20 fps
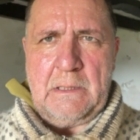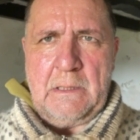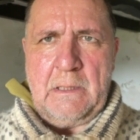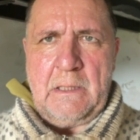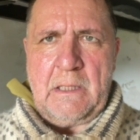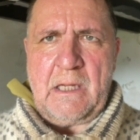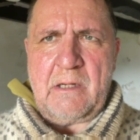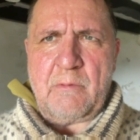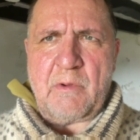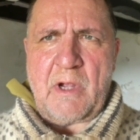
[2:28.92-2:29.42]

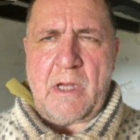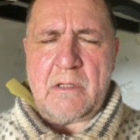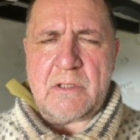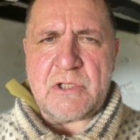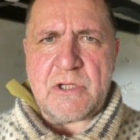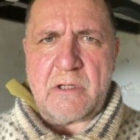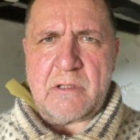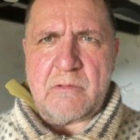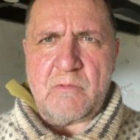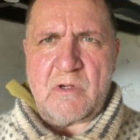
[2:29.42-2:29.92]
Anyway, I'll show
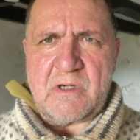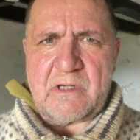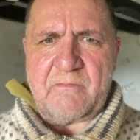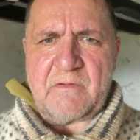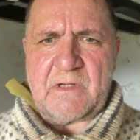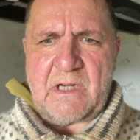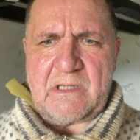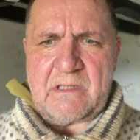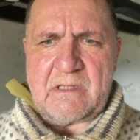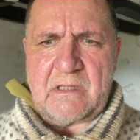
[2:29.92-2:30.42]
you what I've
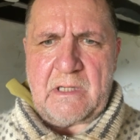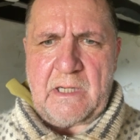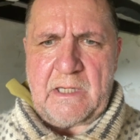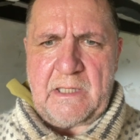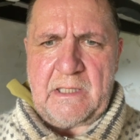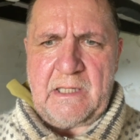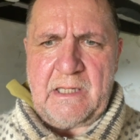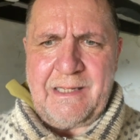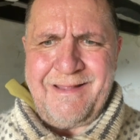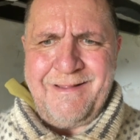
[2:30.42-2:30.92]
done
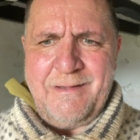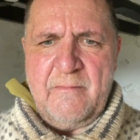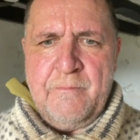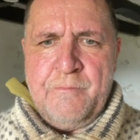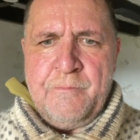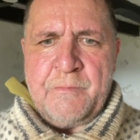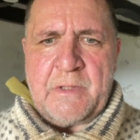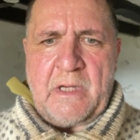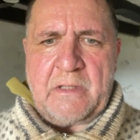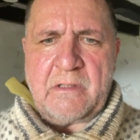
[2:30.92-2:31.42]
today.
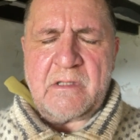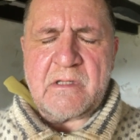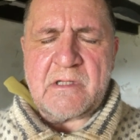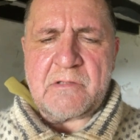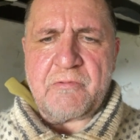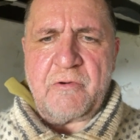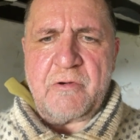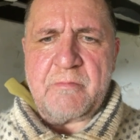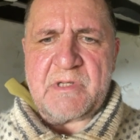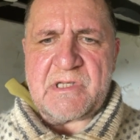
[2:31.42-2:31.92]
I think this
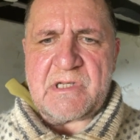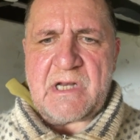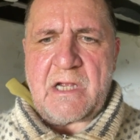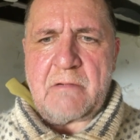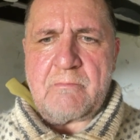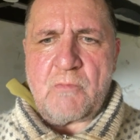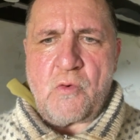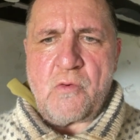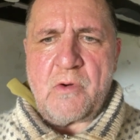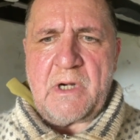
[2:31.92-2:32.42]
room is now
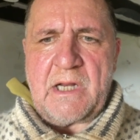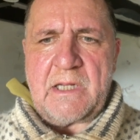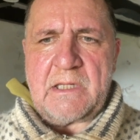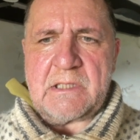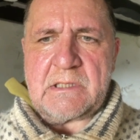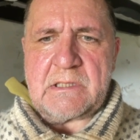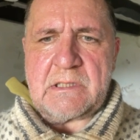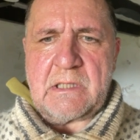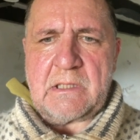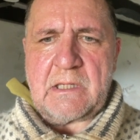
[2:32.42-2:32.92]
more or
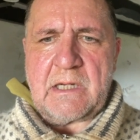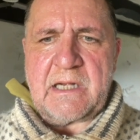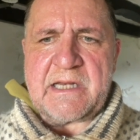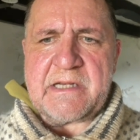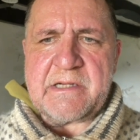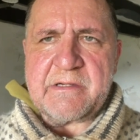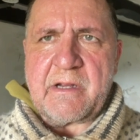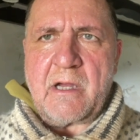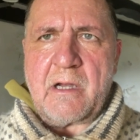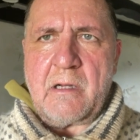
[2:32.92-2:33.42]
less
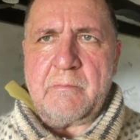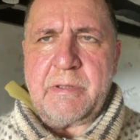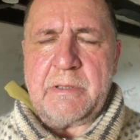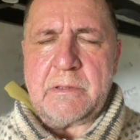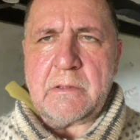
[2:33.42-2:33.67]
cleaned up